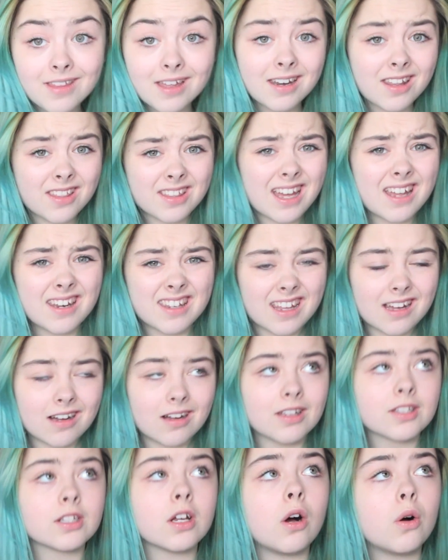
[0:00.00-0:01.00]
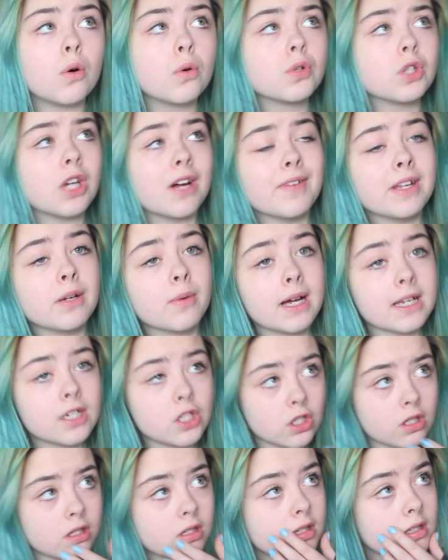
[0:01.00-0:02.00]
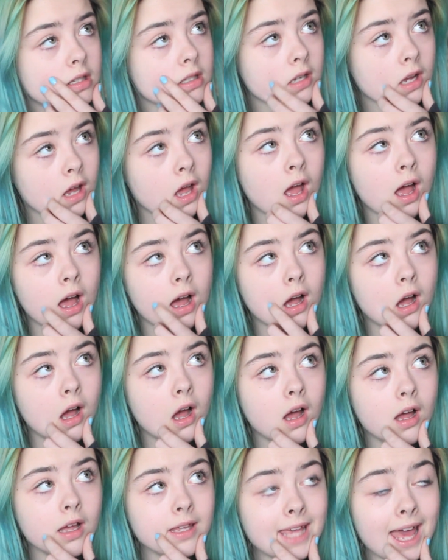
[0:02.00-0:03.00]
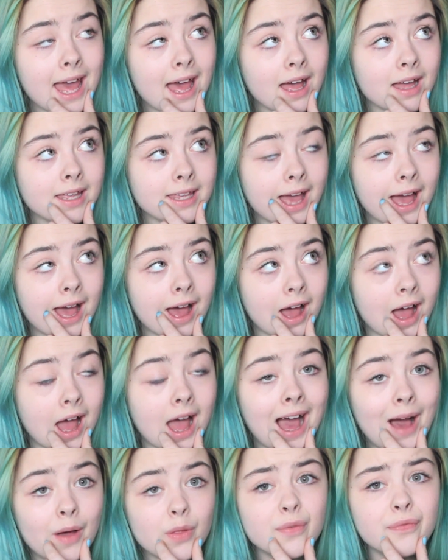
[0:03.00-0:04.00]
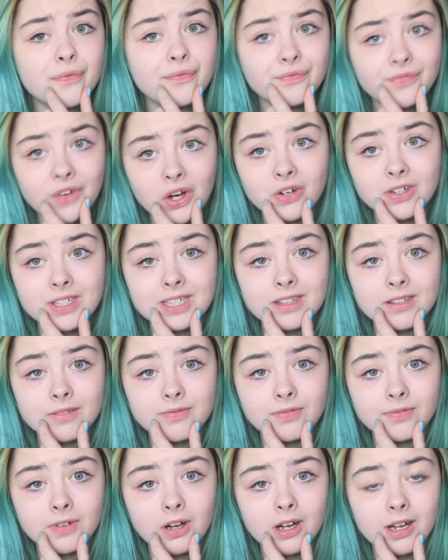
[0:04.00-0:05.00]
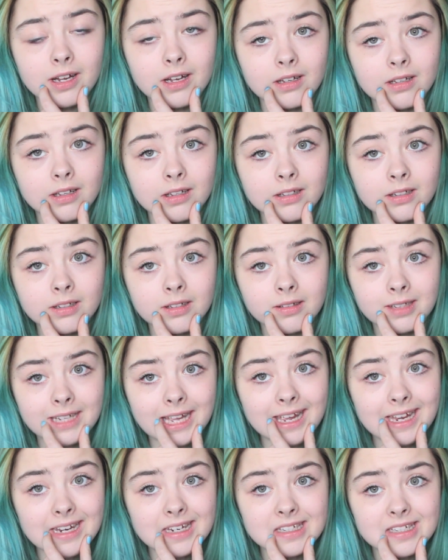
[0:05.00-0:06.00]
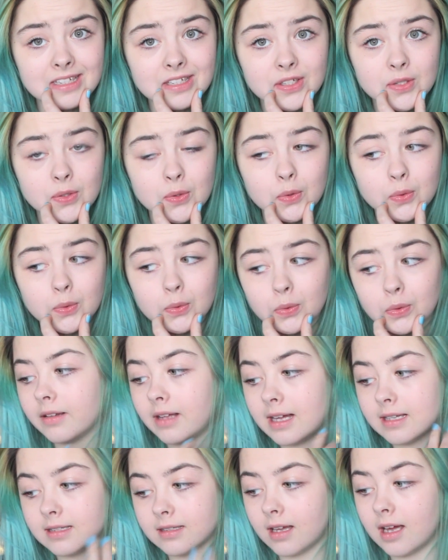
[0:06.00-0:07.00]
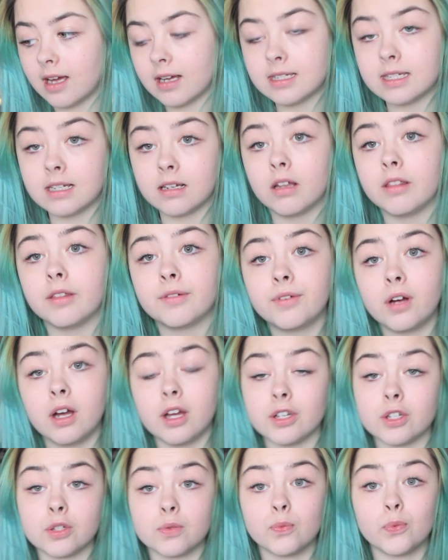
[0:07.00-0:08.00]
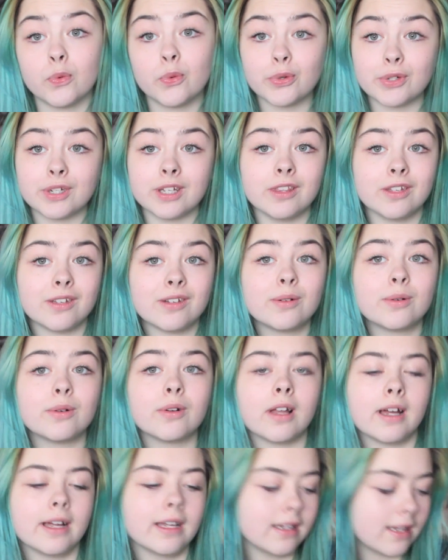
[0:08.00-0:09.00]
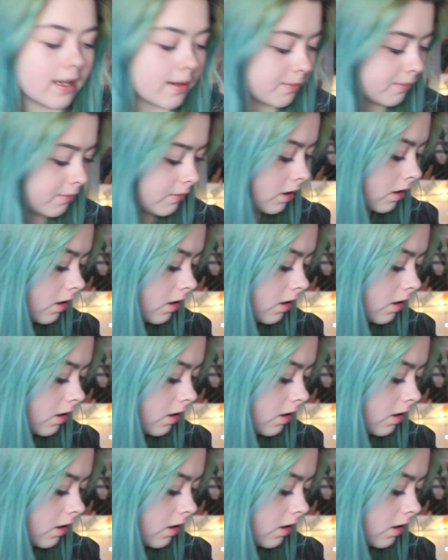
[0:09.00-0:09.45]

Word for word: And then at the end they ask, oh, do you have any questions? Uh, yeah, yeah. How the fuck did the fire get into school? That's acting like the fire just walked in the door, like, yep,